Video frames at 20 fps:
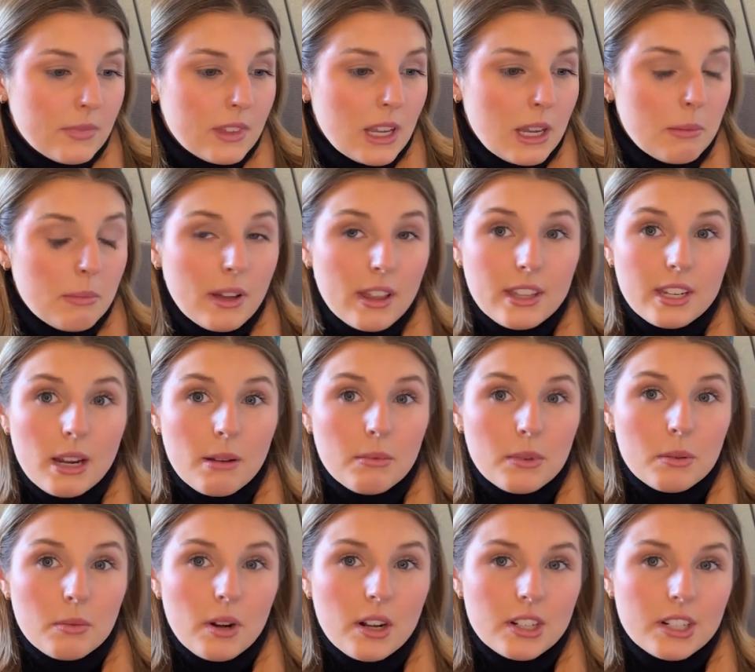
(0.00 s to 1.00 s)
And by the time
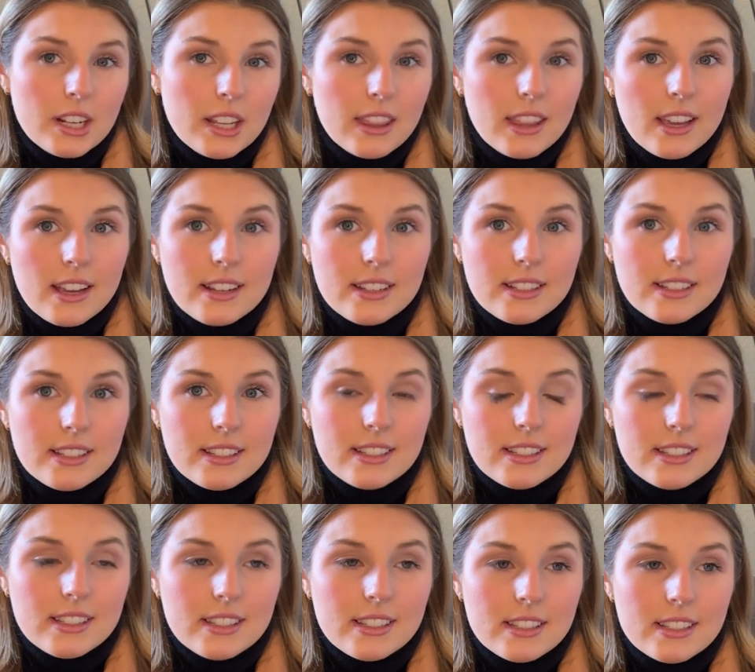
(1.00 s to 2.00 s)
you're watching
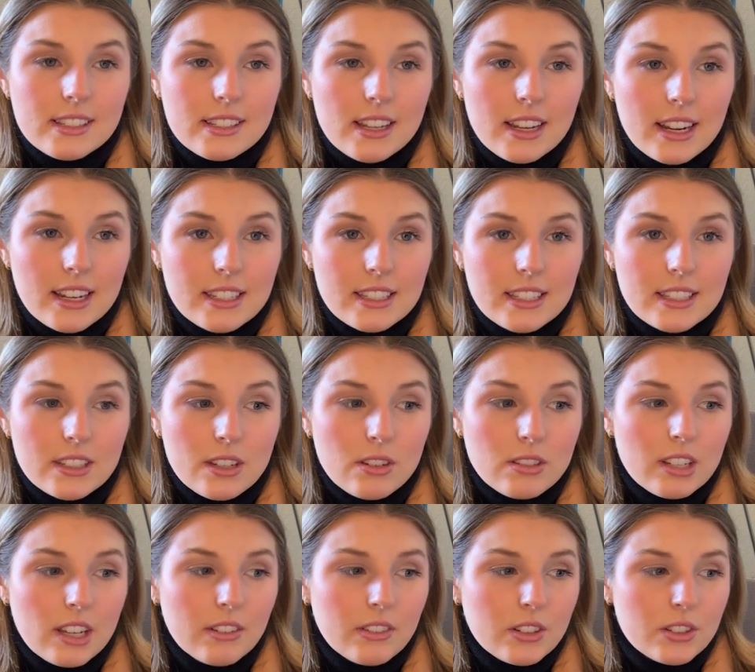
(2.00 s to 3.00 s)
this, I guess this goes
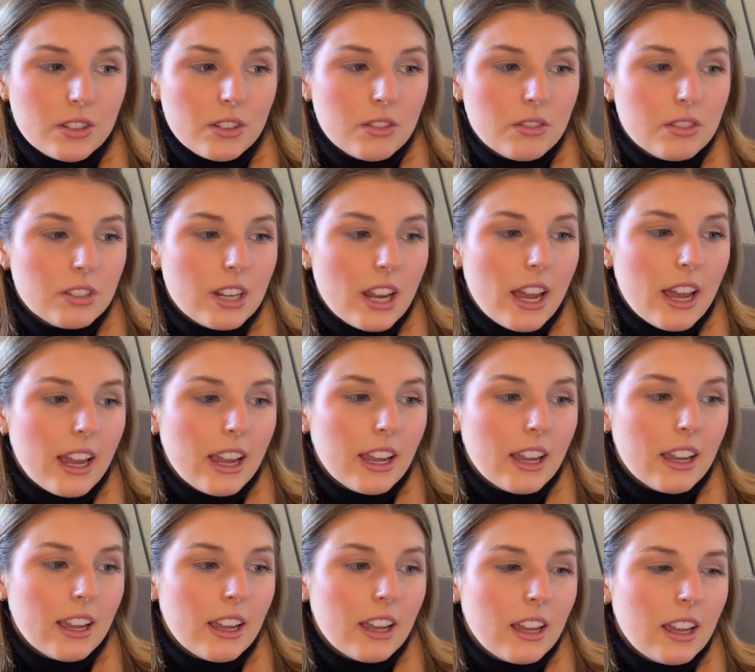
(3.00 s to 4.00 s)
live on
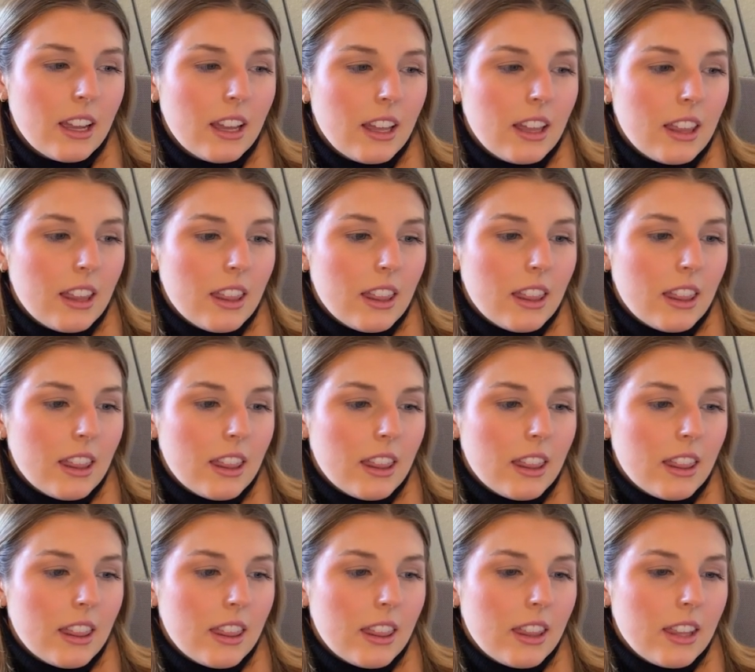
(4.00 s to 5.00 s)
Tuesday,
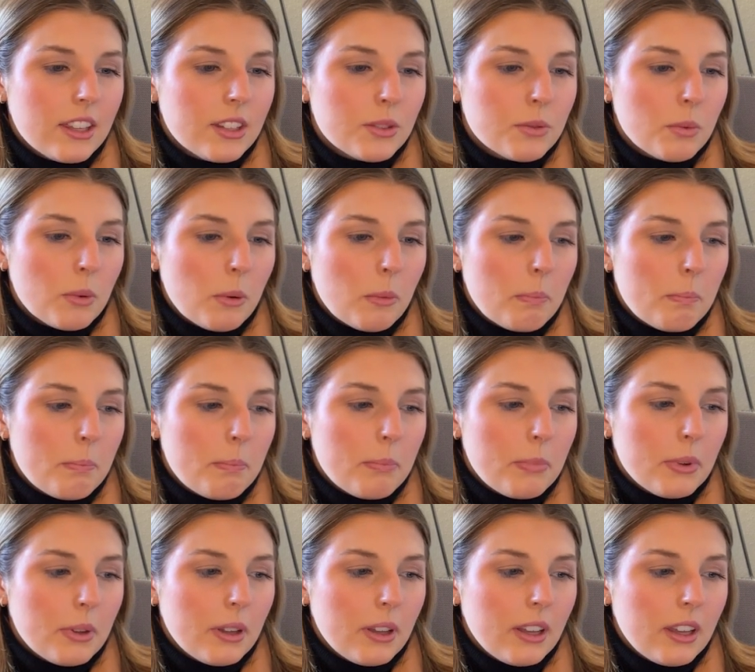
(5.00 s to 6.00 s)
this will
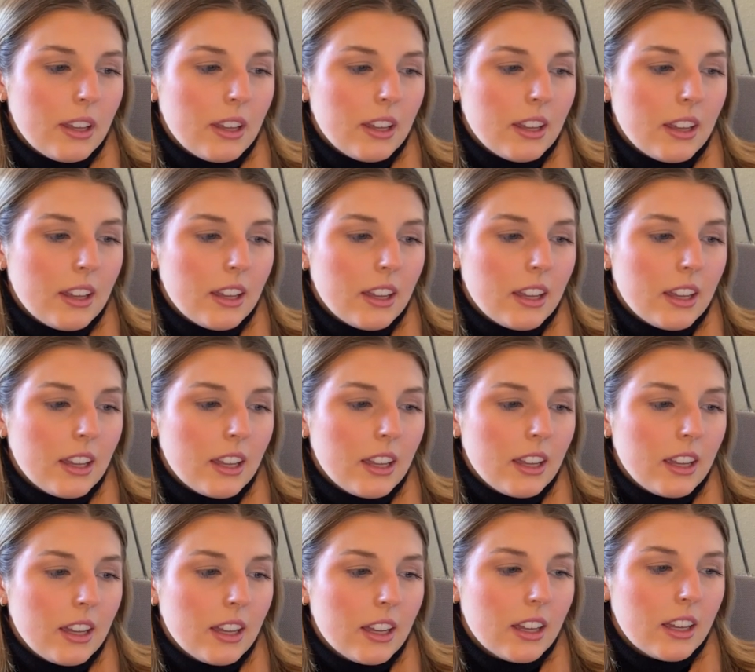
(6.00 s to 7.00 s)

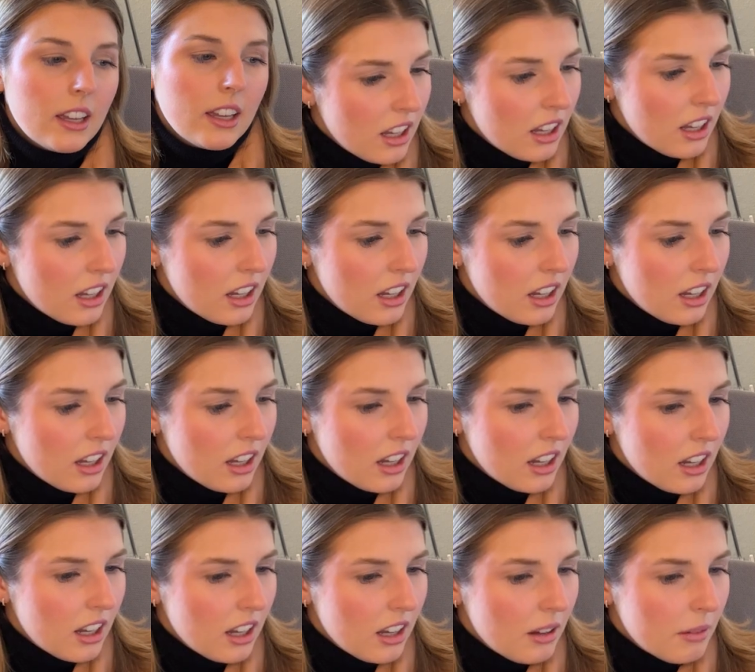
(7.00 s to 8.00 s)
be,
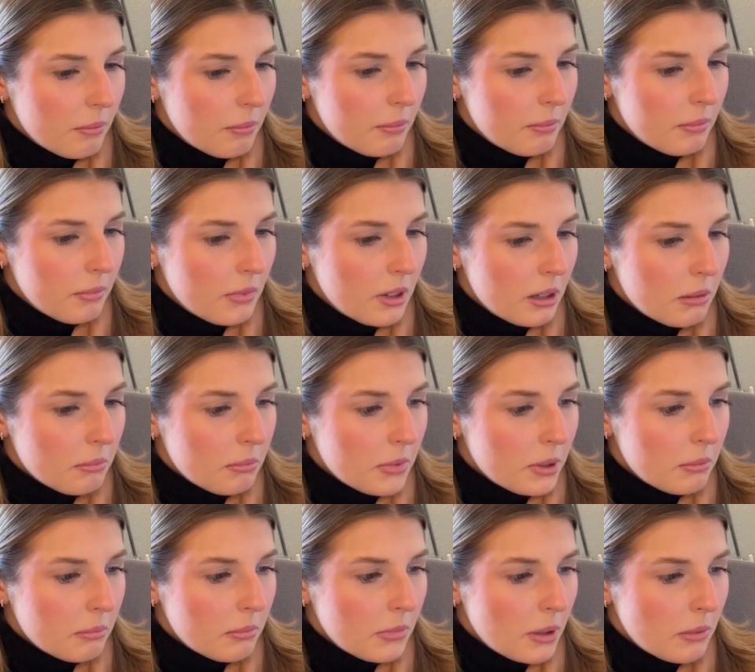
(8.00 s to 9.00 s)

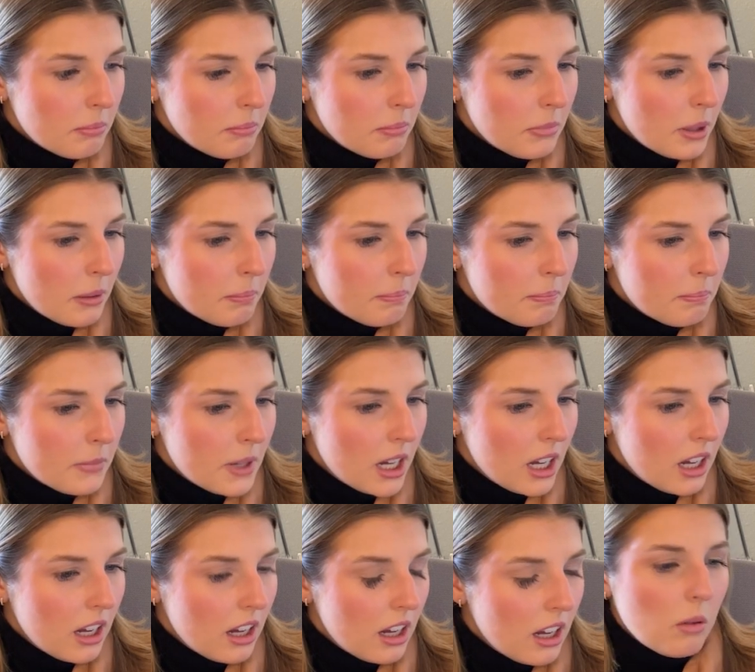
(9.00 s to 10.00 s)

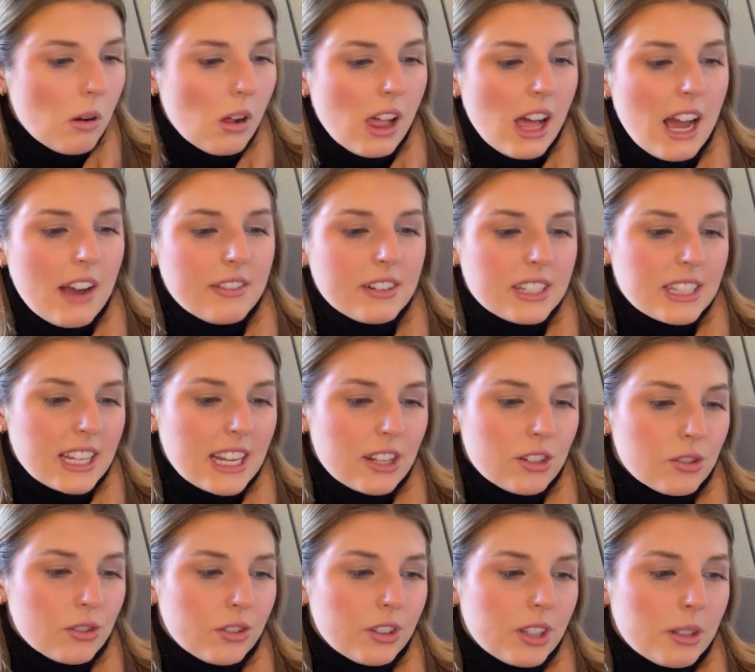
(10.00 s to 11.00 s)
um, well, I haven't
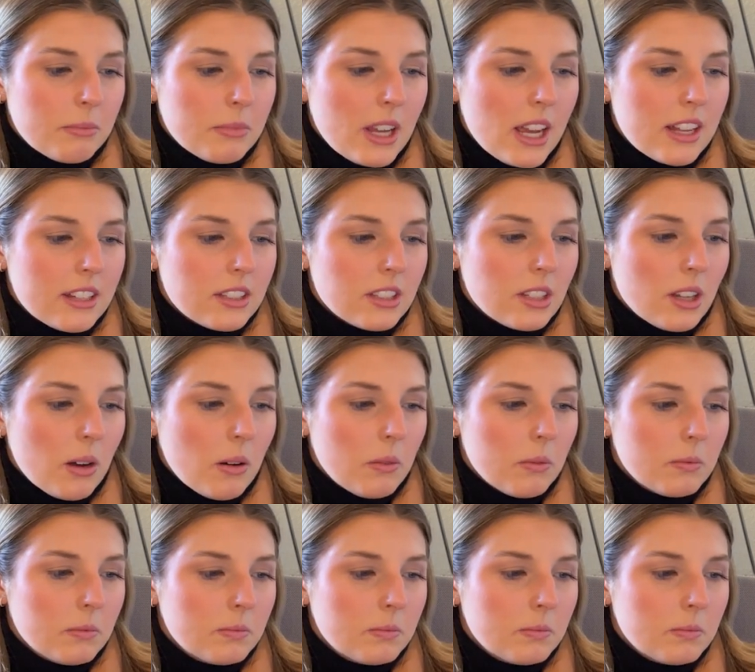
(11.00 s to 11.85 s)
scheduled them yet, so.